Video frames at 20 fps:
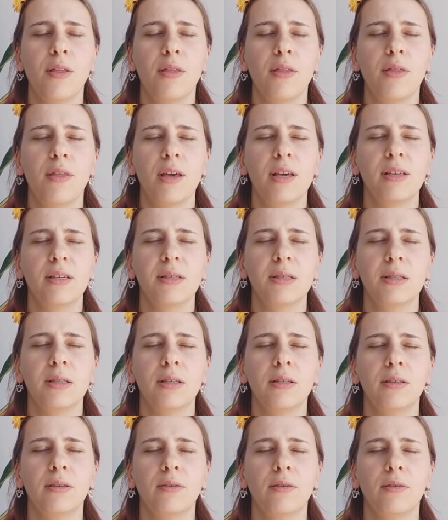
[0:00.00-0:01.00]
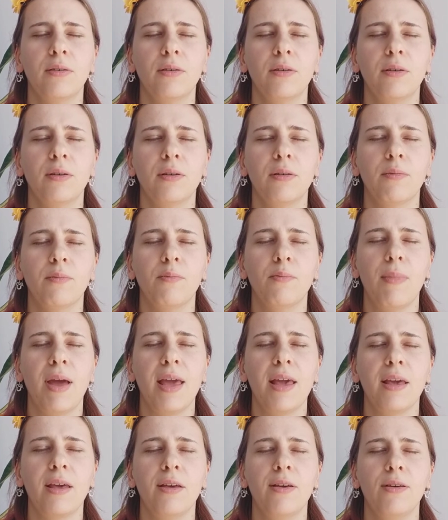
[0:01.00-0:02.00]
things that
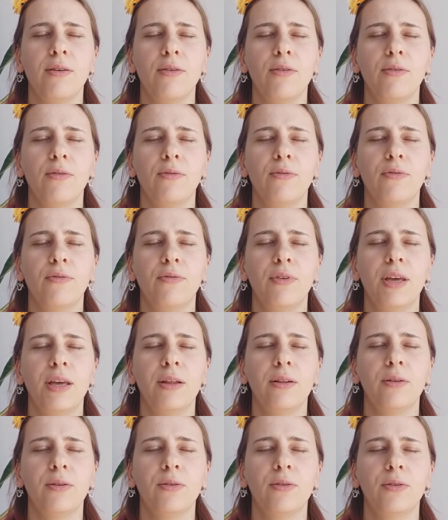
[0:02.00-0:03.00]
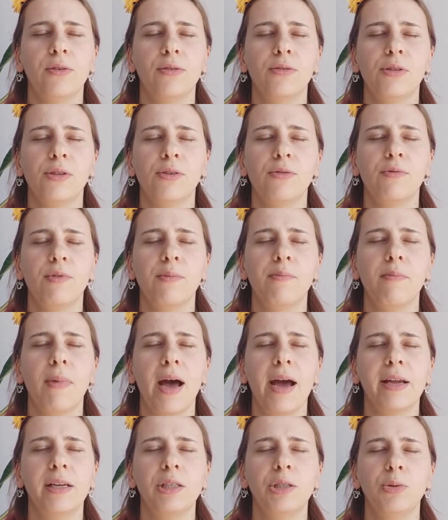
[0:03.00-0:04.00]
make you feel good, that
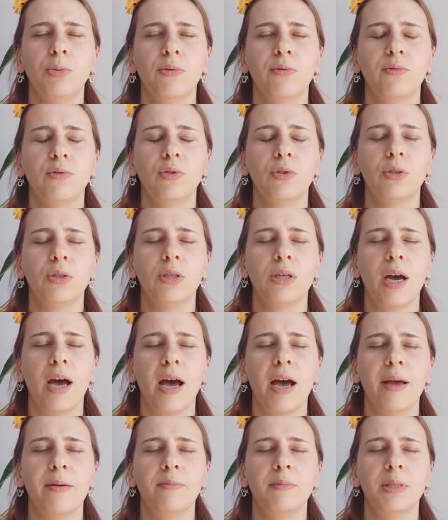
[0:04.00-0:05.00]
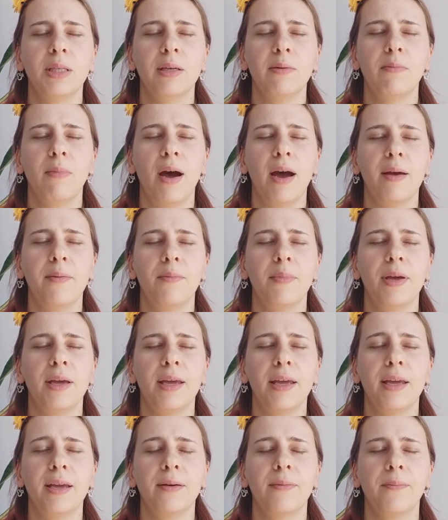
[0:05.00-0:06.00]
remind you of good times. It might
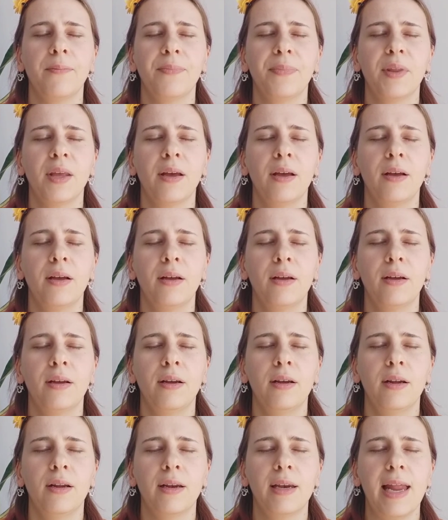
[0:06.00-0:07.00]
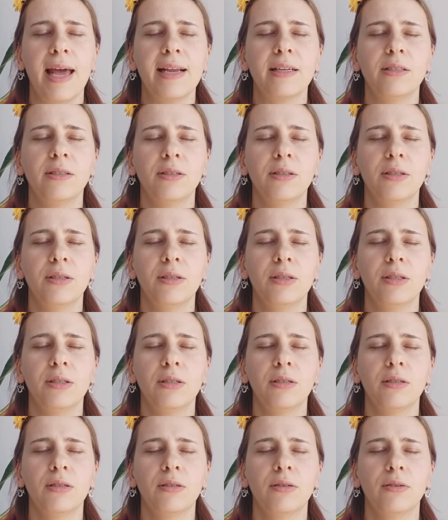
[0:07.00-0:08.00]
be
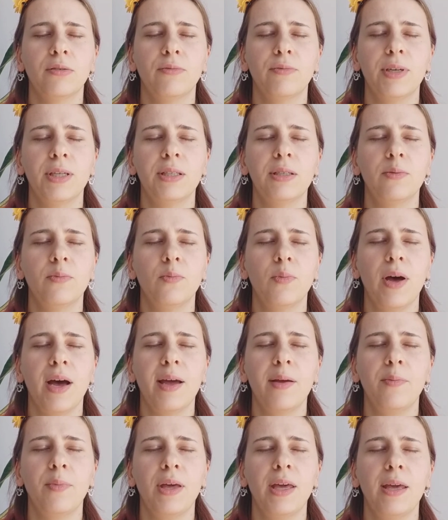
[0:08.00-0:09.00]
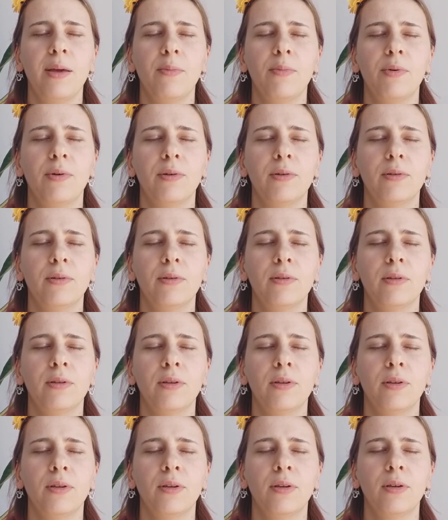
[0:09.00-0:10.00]
letters written by people,
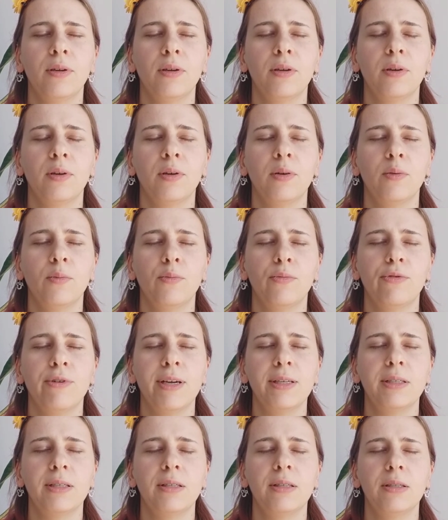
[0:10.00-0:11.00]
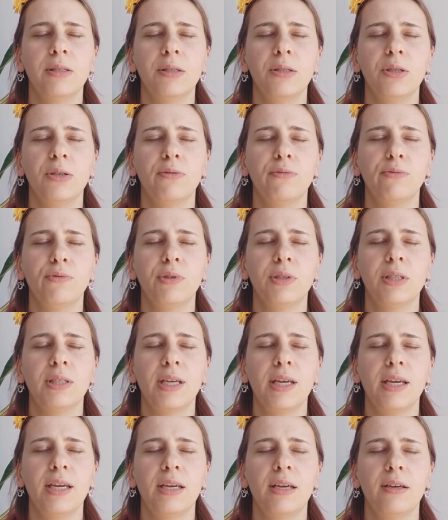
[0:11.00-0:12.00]
presents you've
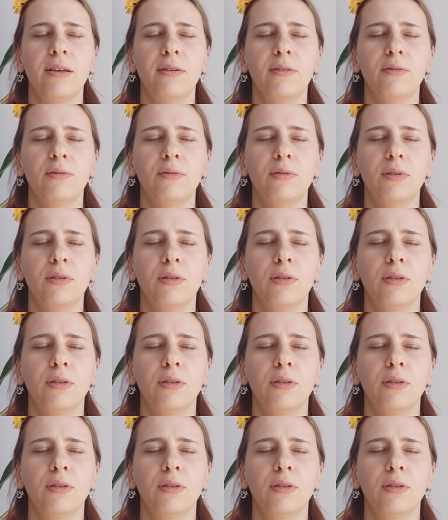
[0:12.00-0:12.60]
received,